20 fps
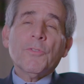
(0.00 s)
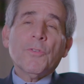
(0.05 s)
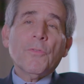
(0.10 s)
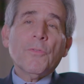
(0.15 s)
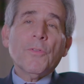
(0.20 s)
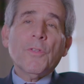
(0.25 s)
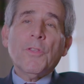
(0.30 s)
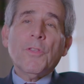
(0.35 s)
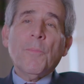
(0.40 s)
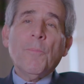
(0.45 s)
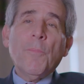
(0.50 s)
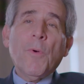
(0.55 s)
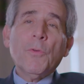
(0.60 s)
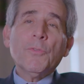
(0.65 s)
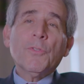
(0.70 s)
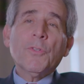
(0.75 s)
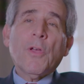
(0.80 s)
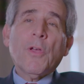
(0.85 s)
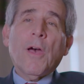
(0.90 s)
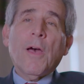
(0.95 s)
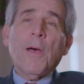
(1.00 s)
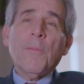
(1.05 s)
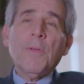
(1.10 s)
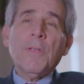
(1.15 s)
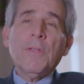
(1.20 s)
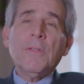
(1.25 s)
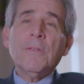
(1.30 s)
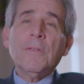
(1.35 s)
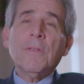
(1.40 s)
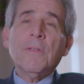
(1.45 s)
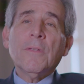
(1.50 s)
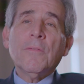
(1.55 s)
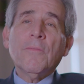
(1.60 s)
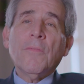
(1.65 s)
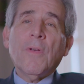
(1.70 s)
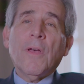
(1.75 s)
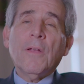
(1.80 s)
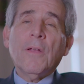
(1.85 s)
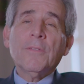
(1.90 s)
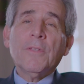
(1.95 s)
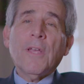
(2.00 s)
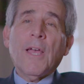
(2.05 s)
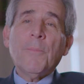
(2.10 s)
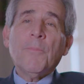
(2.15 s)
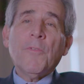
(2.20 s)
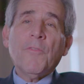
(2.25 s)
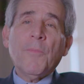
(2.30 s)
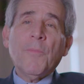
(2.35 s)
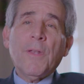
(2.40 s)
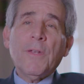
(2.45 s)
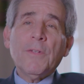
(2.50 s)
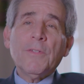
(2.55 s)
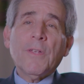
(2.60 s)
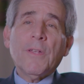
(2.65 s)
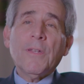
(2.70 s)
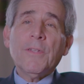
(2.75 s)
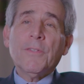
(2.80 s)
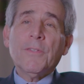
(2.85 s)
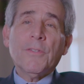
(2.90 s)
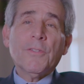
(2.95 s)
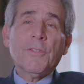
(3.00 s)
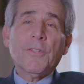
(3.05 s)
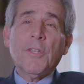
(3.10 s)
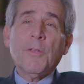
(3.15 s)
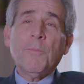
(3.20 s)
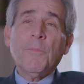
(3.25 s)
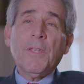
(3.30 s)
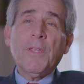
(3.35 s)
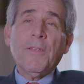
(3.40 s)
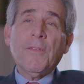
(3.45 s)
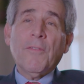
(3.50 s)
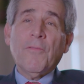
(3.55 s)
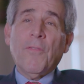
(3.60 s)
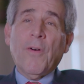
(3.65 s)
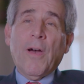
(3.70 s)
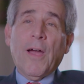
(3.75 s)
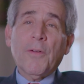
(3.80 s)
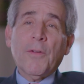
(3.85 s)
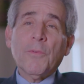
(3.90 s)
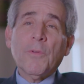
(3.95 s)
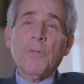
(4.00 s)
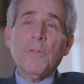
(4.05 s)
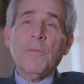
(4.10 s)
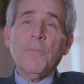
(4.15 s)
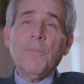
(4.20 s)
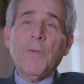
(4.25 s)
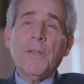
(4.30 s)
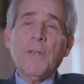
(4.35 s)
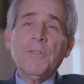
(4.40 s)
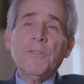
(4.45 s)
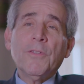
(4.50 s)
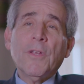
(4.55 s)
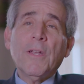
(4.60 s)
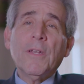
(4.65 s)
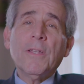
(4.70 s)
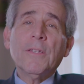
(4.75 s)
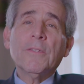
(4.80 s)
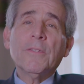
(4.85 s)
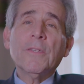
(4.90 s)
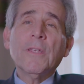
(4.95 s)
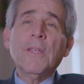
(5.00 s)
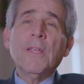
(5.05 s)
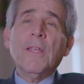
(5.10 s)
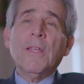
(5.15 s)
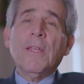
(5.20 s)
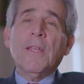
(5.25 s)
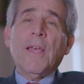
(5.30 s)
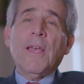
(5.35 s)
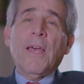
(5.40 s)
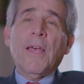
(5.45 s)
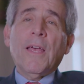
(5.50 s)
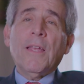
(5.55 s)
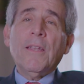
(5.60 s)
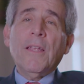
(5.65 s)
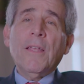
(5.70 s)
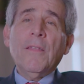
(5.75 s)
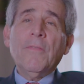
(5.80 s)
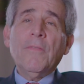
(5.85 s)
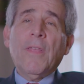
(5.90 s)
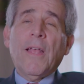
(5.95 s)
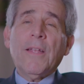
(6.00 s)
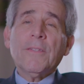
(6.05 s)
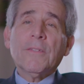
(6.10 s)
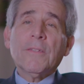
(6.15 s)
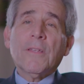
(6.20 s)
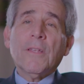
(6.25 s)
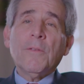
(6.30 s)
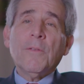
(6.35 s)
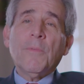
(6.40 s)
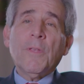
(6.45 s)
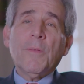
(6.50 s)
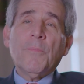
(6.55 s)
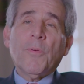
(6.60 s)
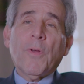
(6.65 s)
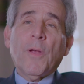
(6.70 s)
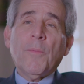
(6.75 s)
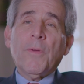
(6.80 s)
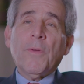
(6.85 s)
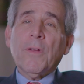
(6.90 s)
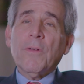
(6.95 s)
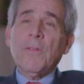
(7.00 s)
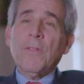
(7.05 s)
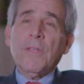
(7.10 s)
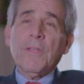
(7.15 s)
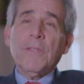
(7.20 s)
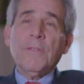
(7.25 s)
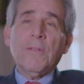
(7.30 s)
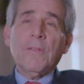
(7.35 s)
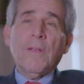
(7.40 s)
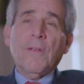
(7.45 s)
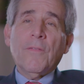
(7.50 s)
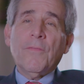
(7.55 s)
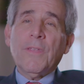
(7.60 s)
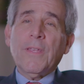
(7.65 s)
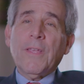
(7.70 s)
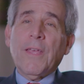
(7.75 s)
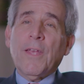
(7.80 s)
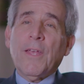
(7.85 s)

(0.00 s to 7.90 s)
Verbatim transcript: Certainly the most common type of meningitis is going to be viral meningitis, and that's going to be primarily of the